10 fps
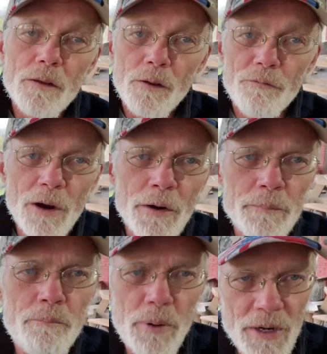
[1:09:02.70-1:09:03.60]
Very
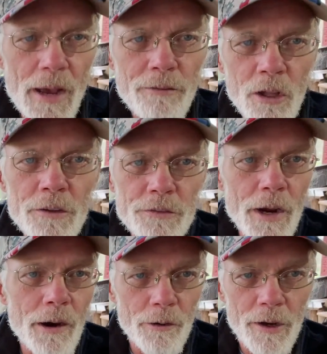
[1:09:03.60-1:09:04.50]
benevolent
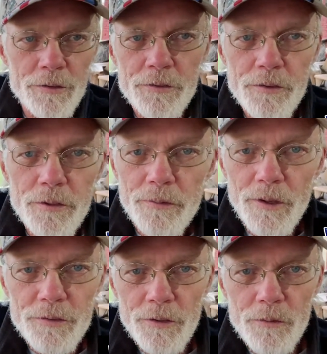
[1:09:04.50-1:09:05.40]
terrorists,
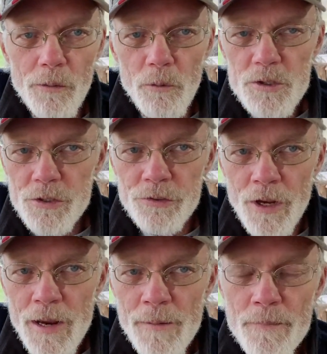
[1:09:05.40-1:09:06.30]
wouldn't you
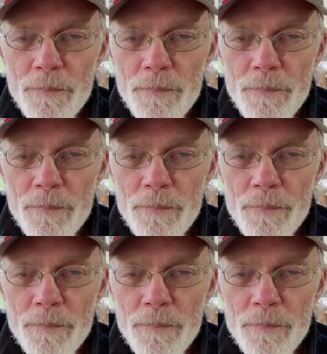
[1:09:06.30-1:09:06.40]
say?